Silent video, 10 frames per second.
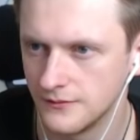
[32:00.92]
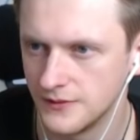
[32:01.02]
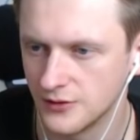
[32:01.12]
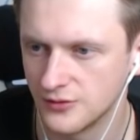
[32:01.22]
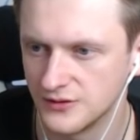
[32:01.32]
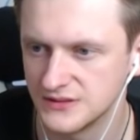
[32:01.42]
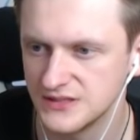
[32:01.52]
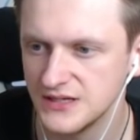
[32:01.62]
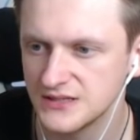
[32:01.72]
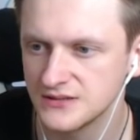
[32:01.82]
current
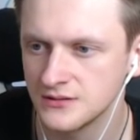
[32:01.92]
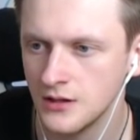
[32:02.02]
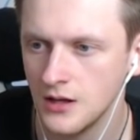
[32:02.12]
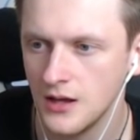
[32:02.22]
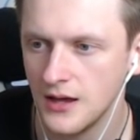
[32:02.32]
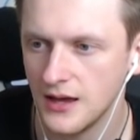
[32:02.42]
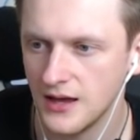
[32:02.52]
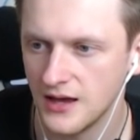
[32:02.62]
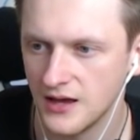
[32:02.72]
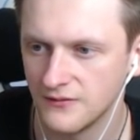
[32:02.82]
season.
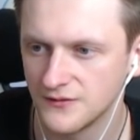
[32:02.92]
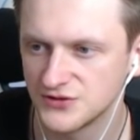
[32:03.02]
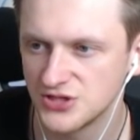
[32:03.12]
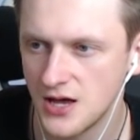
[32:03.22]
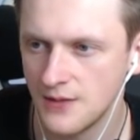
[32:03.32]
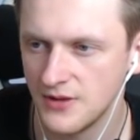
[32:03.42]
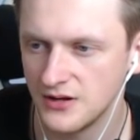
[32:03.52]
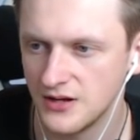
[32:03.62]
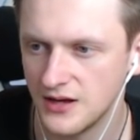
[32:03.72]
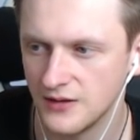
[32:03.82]
With Shaman,
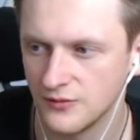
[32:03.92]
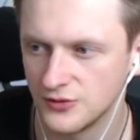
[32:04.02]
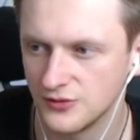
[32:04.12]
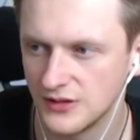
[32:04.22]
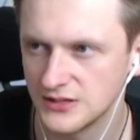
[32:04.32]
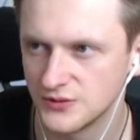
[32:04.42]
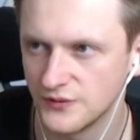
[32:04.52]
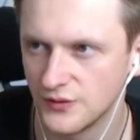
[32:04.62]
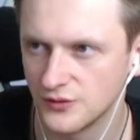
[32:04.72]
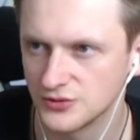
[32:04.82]
I want you guys to
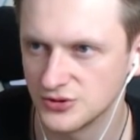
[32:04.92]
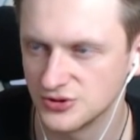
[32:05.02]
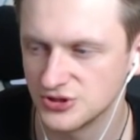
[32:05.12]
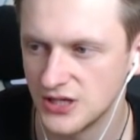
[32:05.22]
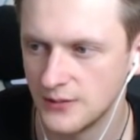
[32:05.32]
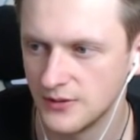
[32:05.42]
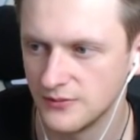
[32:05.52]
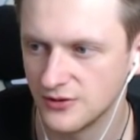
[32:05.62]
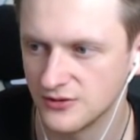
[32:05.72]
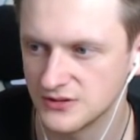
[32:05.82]
focus on Shaman
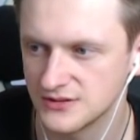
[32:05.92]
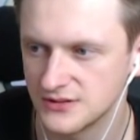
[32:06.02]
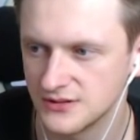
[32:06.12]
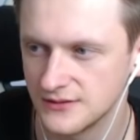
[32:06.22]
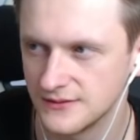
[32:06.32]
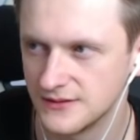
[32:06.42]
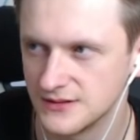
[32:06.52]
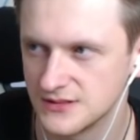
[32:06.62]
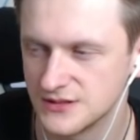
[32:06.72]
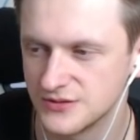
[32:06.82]
because
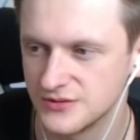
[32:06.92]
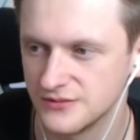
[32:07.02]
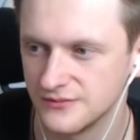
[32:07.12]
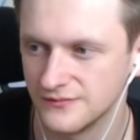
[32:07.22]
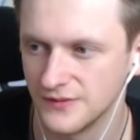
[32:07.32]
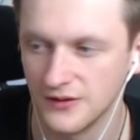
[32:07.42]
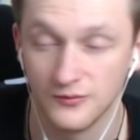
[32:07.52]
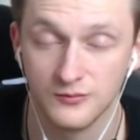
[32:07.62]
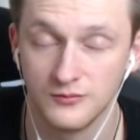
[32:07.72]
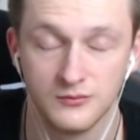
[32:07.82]
this is
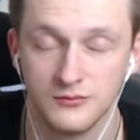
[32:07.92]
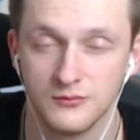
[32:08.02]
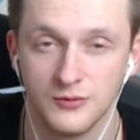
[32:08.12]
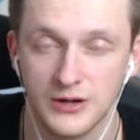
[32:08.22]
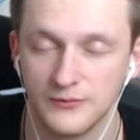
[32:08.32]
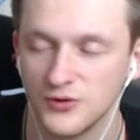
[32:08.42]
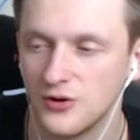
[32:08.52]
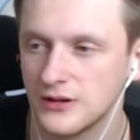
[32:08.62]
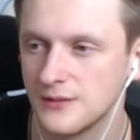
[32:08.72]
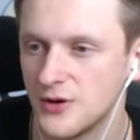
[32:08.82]
what I'm
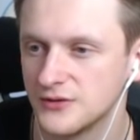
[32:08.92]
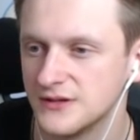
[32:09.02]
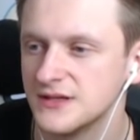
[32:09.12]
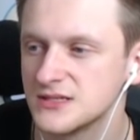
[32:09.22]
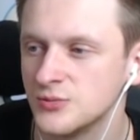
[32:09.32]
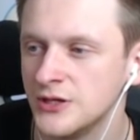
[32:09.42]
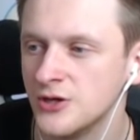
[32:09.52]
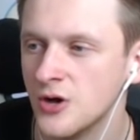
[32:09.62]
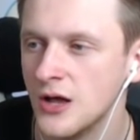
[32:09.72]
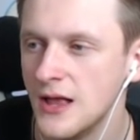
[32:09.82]
talking about in this
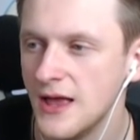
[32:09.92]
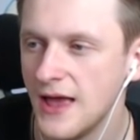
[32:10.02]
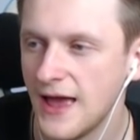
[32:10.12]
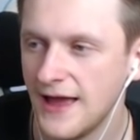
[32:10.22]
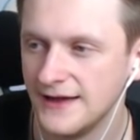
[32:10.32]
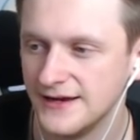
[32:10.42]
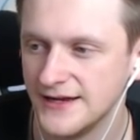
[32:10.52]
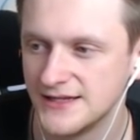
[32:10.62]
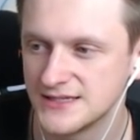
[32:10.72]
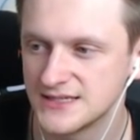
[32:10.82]
video, and it
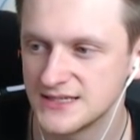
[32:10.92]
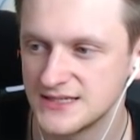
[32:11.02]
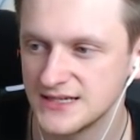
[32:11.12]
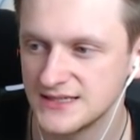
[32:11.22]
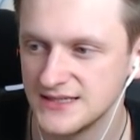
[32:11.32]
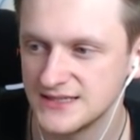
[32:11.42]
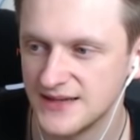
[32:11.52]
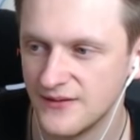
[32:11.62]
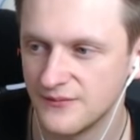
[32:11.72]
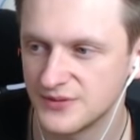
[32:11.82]
is
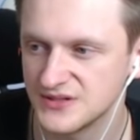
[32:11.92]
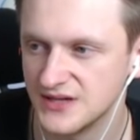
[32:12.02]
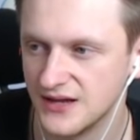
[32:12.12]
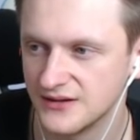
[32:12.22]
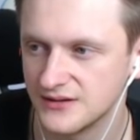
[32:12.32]
67%.